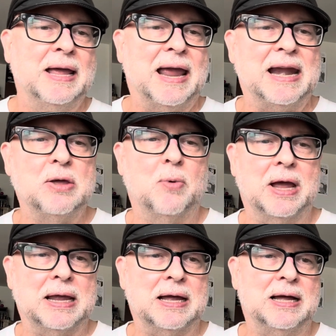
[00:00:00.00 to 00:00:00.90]

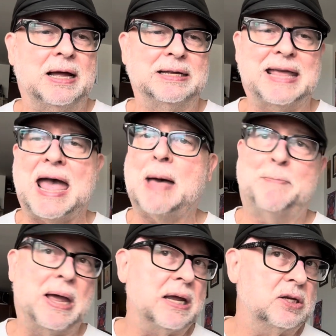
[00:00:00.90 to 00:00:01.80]
Anyway,
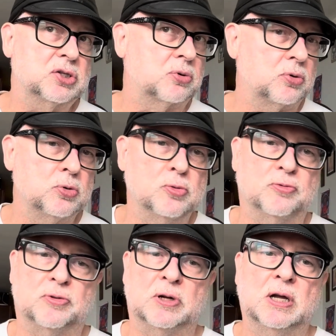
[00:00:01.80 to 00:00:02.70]
Beg's
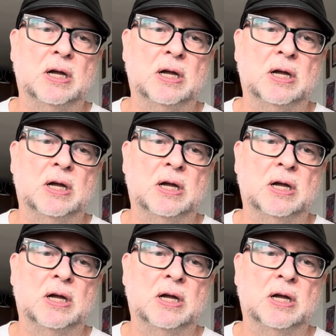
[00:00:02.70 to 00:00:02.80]
Groove.